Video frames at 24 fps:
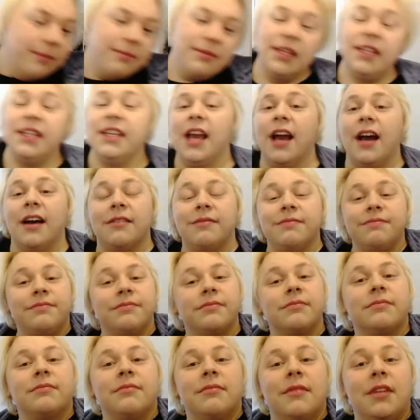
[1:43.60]
Yeah.
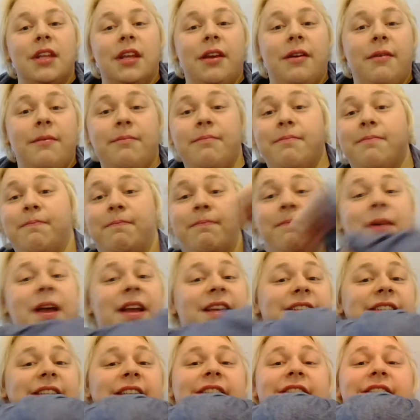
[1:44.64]

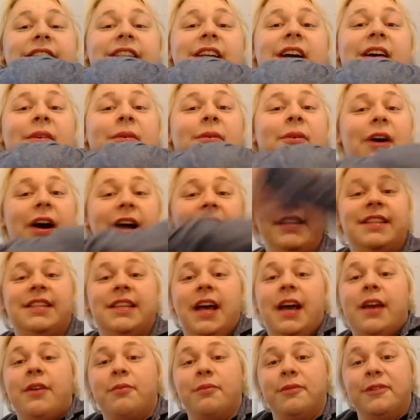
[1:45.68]
Basically, what I
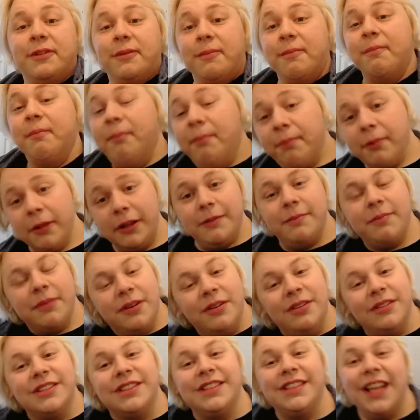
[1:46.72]
said was complete
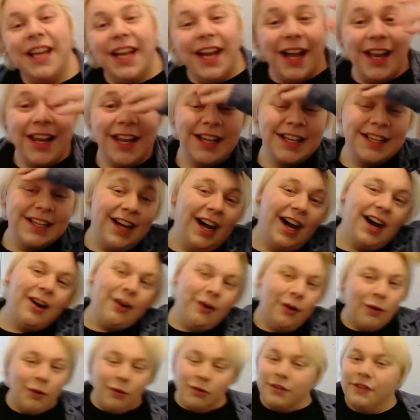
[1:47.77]
bullshit. I cut
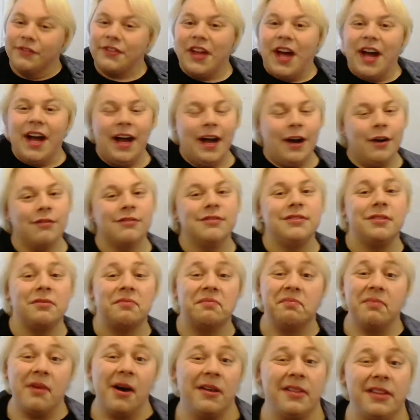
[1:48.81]
all of that out,
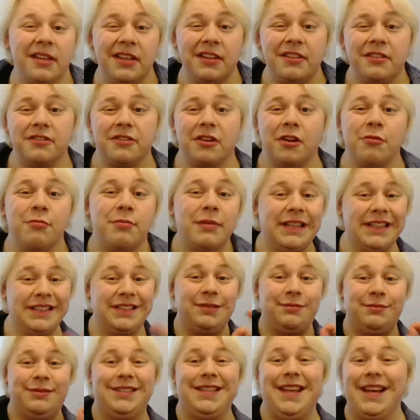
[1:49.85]
bar the intro, because
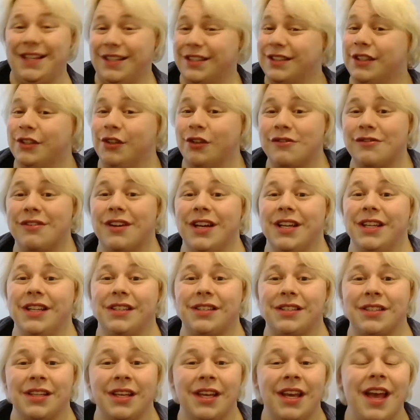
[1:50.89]
it was actually
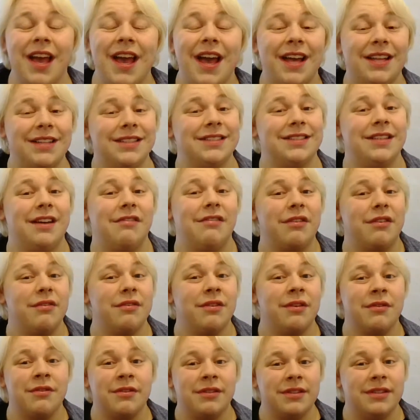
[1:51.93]
alright and sounded
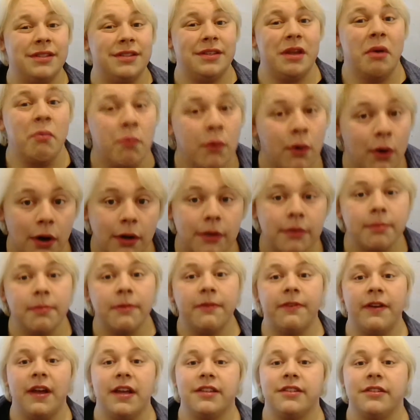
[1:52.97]
somewhat
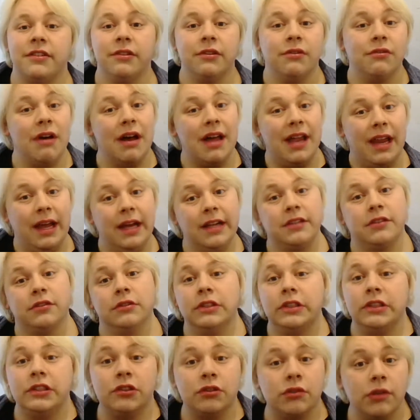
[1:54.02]
professional and actually
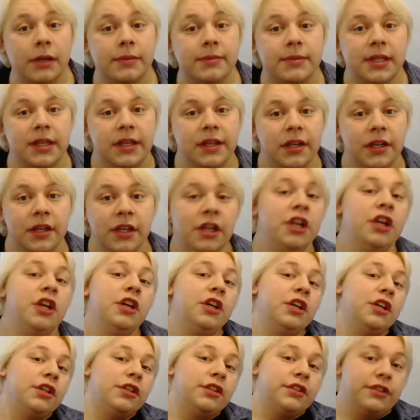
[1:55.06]
scripted.
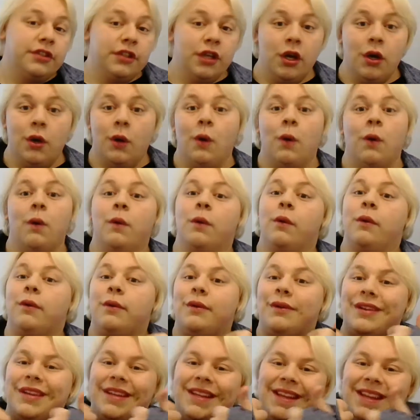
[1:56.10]
So,
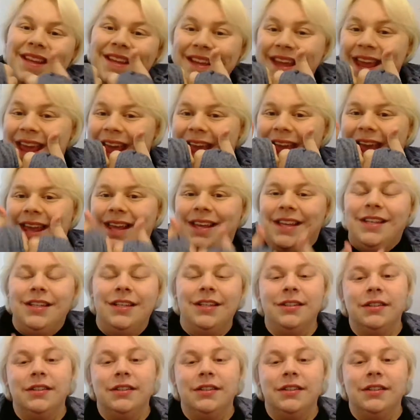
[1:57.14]
yay!